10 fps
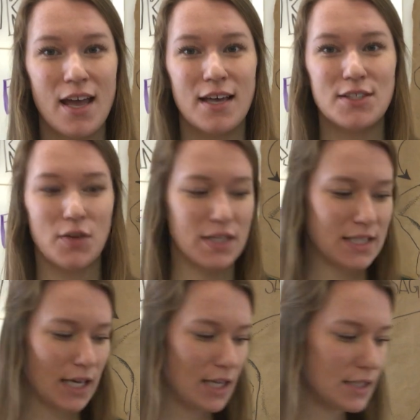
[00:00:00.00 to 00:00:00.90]
So in a
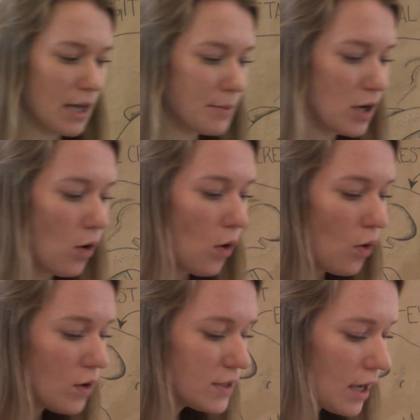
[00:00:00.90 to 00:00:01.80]
second, I'm going to
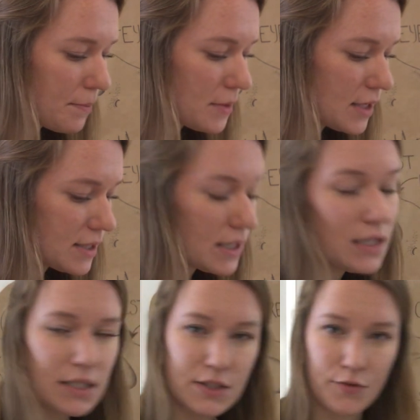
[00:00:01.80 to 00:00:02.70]
hold up this
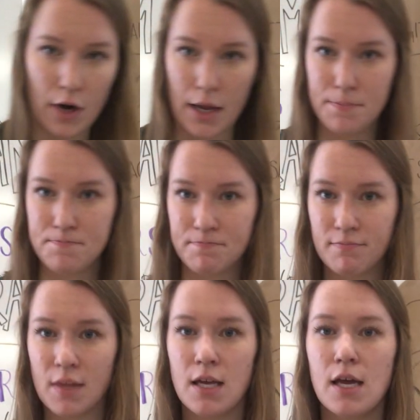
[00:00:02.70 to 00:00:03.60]
sentence frame
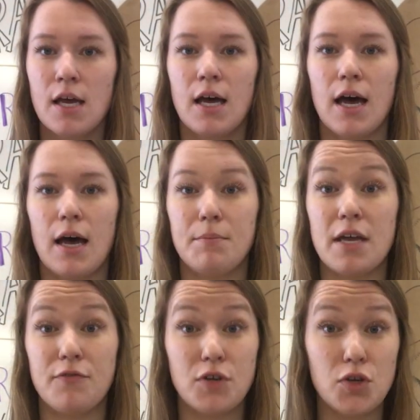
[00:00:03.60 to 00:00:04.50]

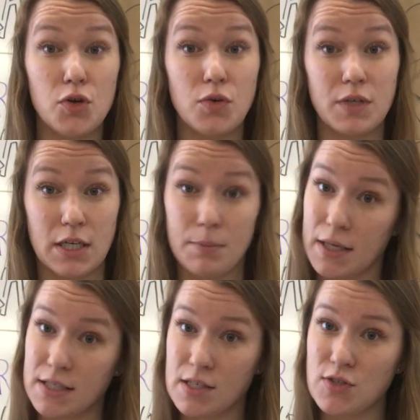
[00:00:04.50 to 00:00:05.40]
if you need a
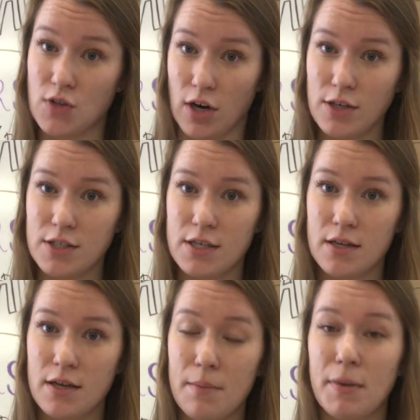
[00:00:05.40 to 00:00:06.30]
place to start.
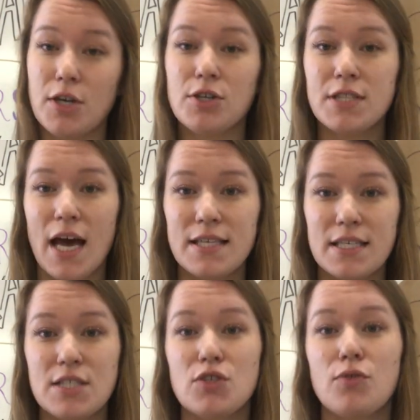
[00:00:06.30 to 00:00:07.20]
But your task
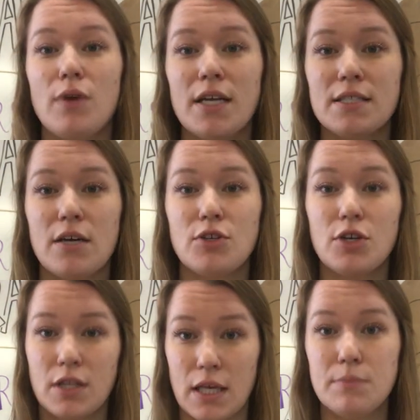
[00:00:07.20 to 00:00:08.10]
is to write down your
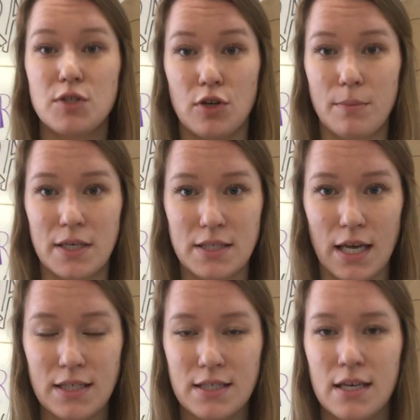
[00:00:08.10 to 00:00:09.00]
claim, so your best
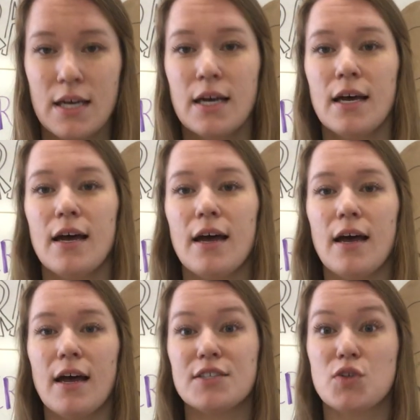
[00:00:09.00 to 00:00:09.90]
guess,
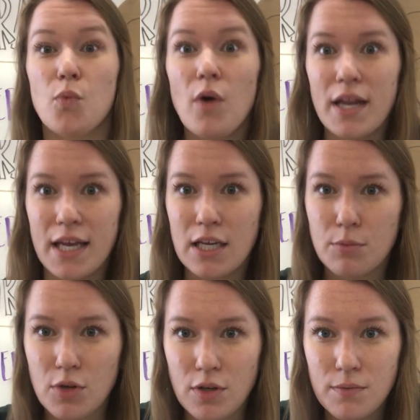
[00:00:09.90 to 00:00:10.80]
as to what
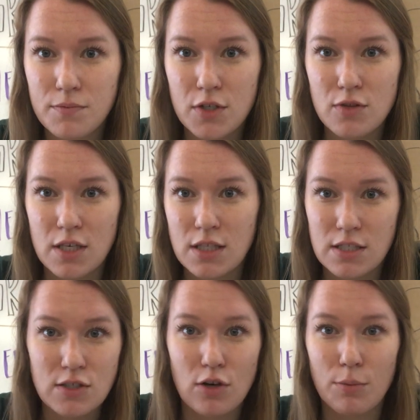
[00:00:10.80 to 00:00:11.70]
animal you think
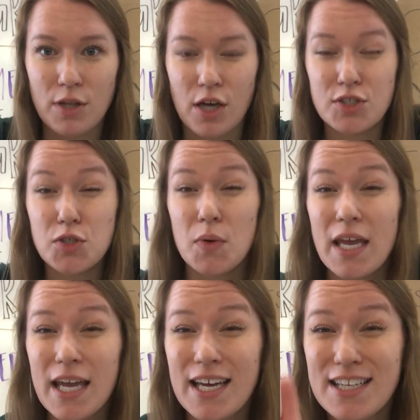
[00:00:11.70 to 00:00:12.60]
this skull belongs to,
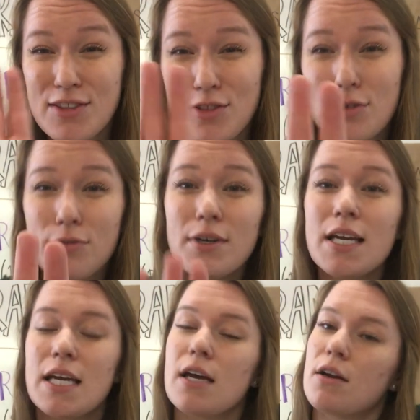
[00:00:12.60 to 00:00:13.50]
and
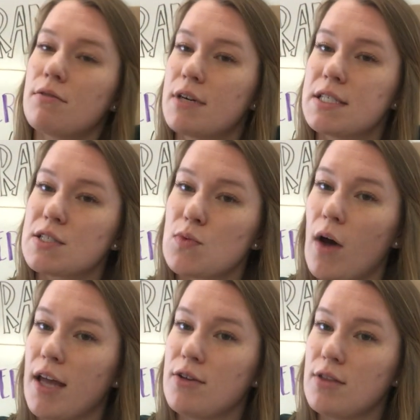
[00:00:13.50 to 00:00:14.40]
3 reasons
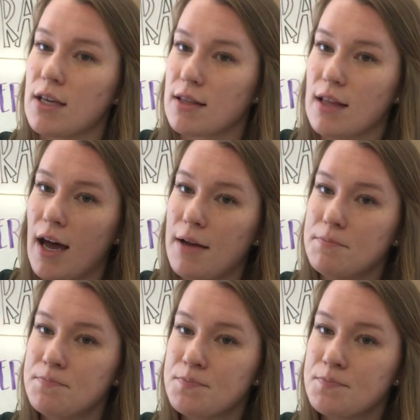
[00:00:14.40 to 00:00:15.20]
why you think that.